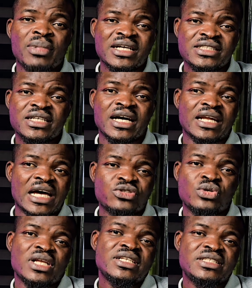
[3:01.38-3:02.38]
their battery can
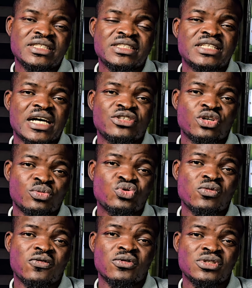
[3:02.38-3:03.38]
actually discharge
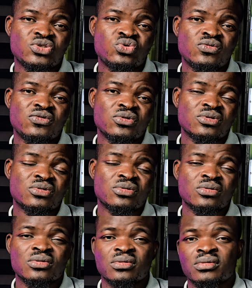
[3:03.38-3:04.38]
up to 42
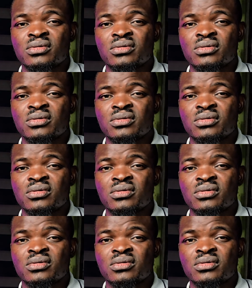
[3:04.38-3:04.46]
volts.